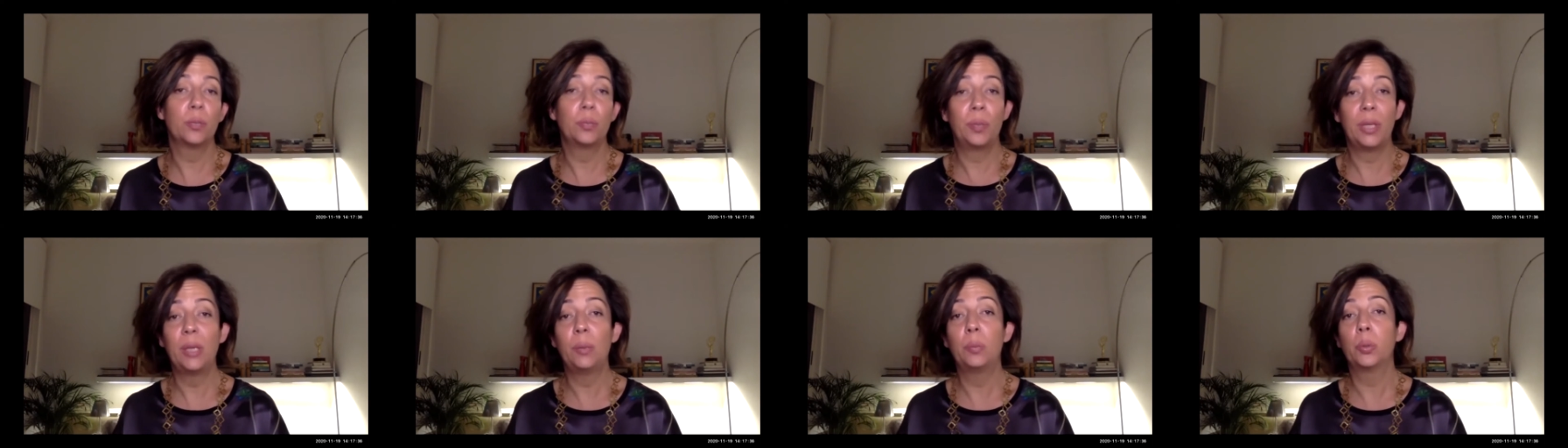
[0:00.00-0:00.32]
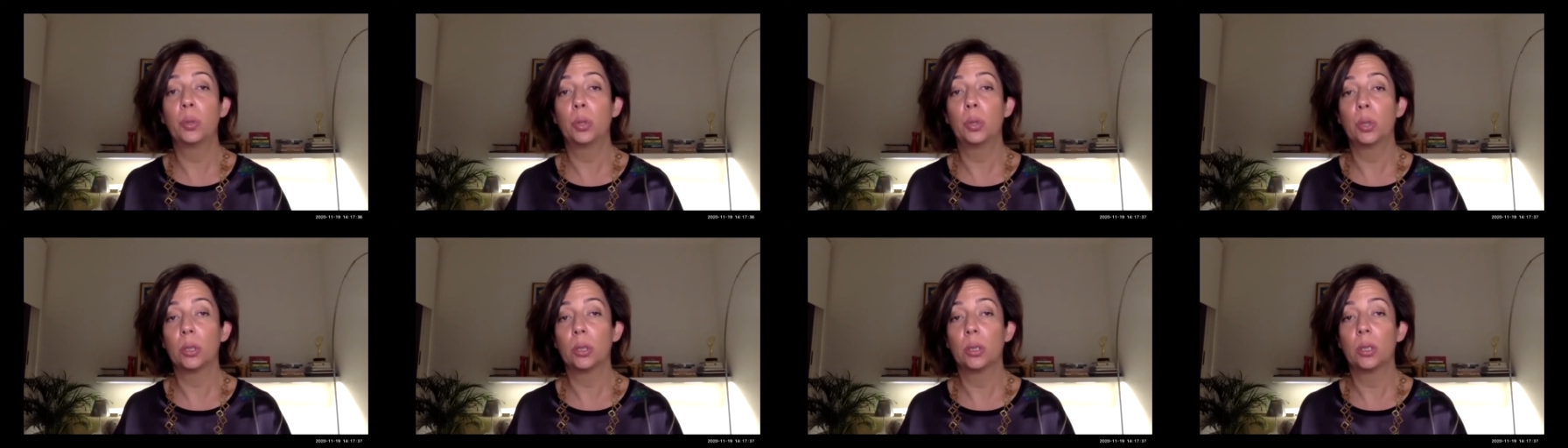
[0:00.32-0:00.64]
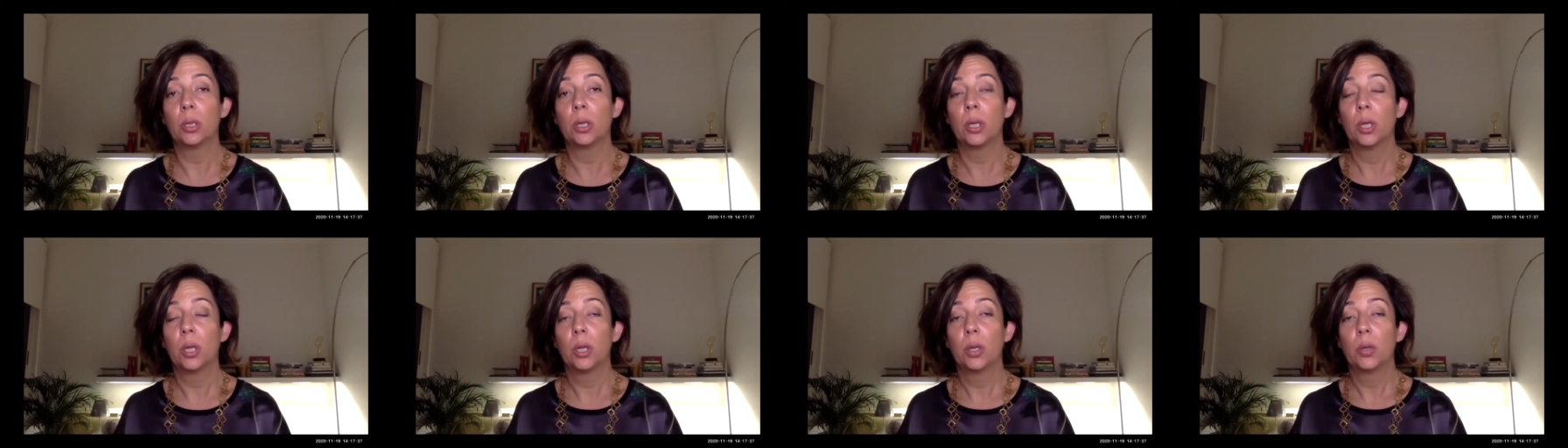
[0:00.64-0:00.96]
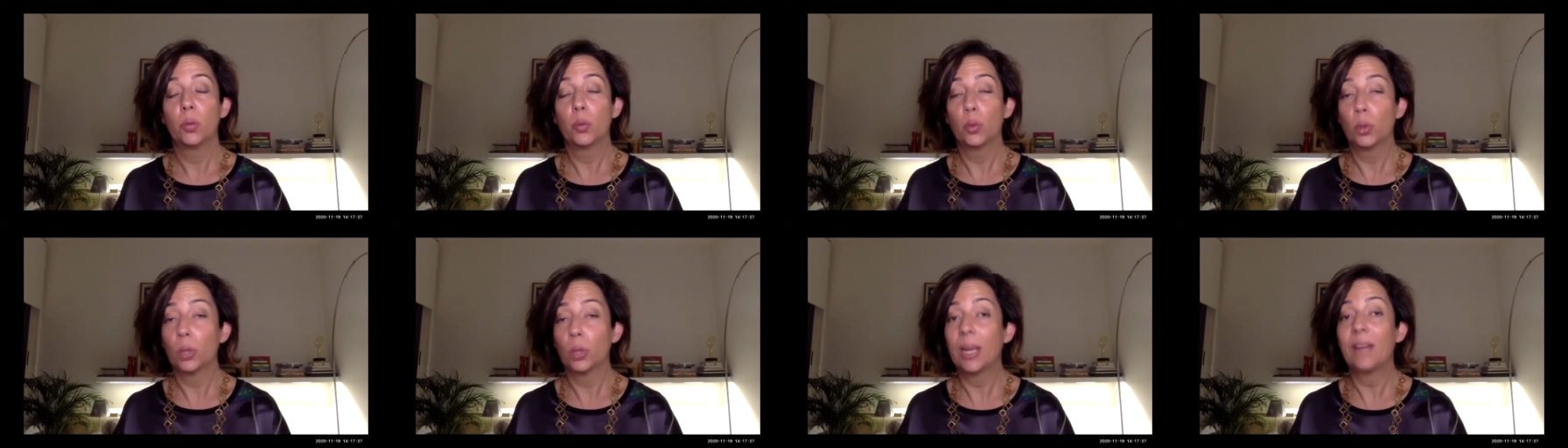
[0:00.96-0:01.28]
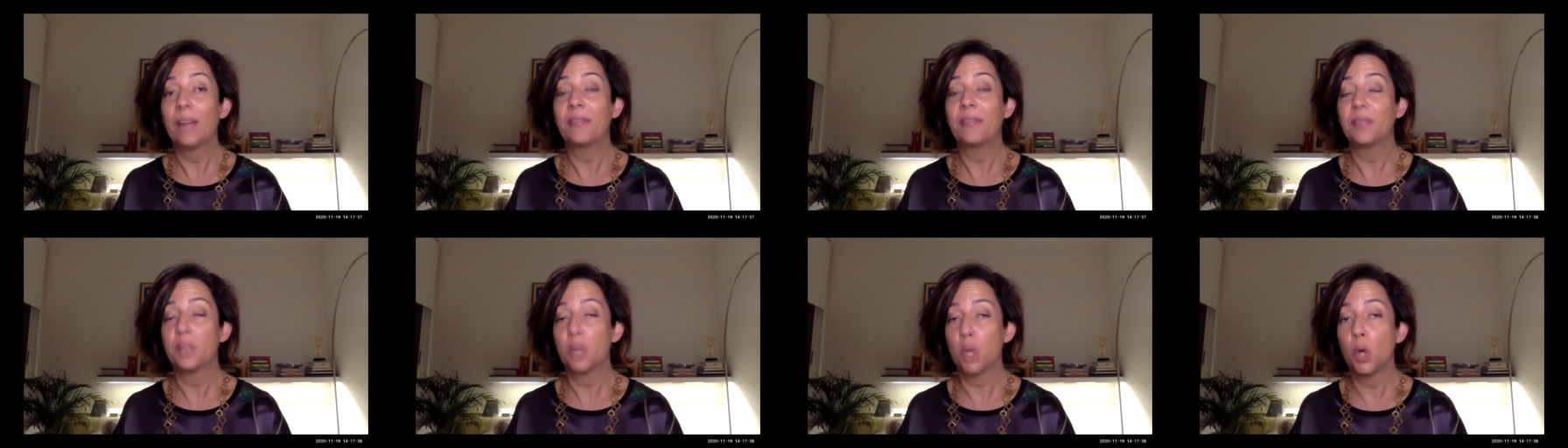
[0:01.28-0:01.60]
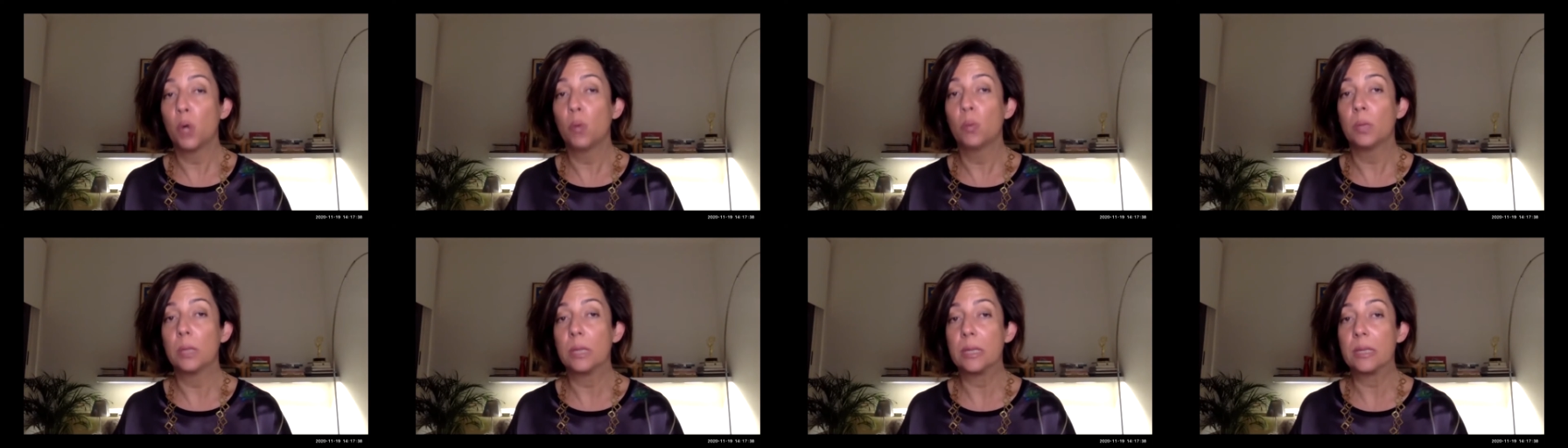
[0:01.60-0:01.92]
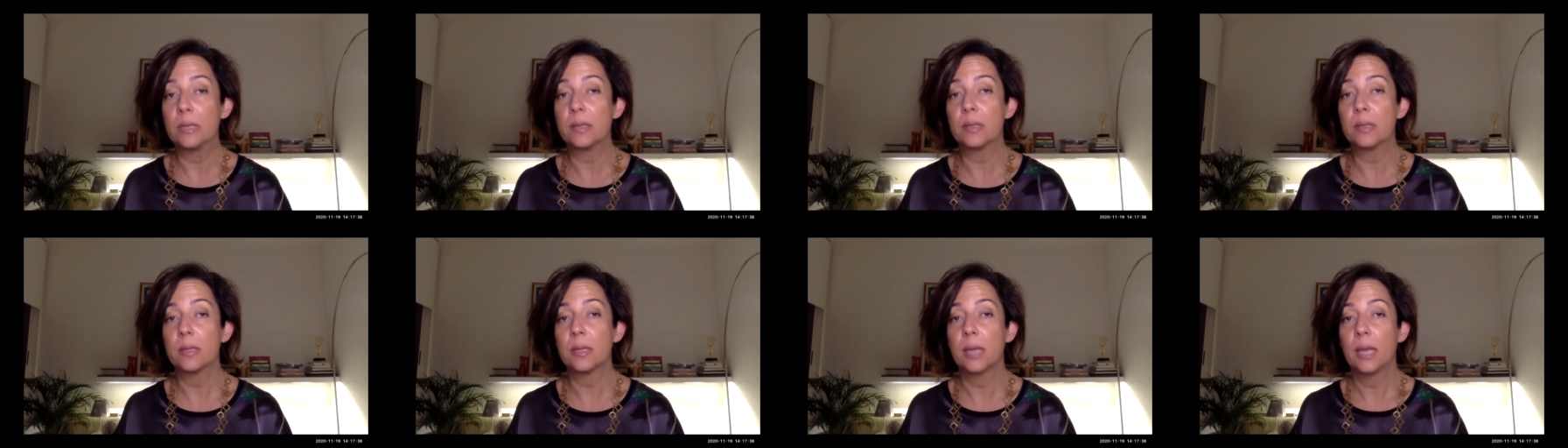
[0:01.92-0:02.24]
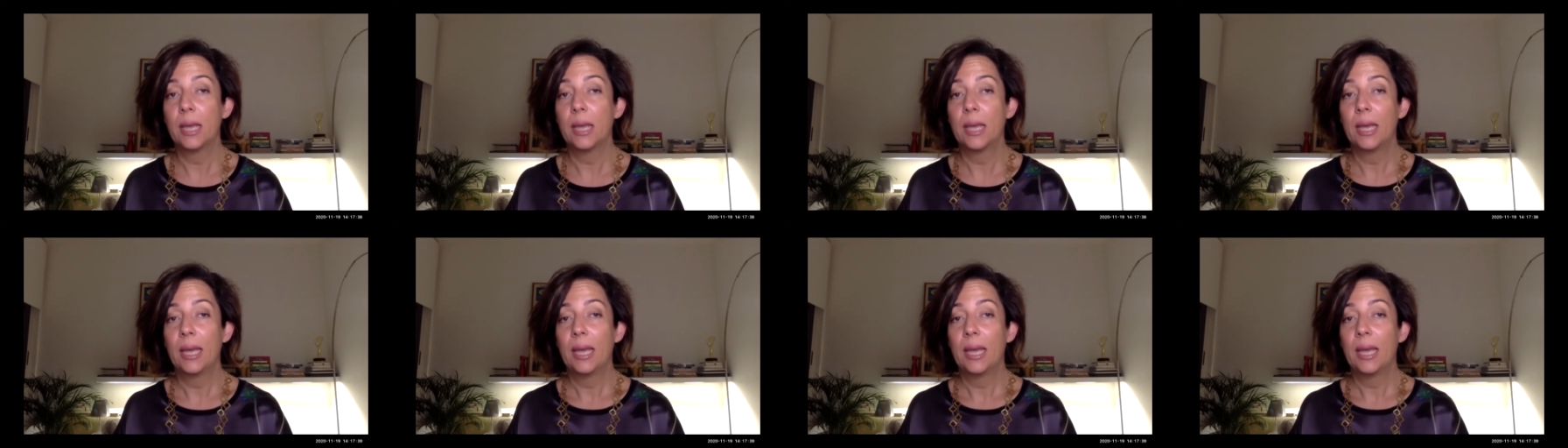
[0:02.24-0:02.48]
people were left homeless,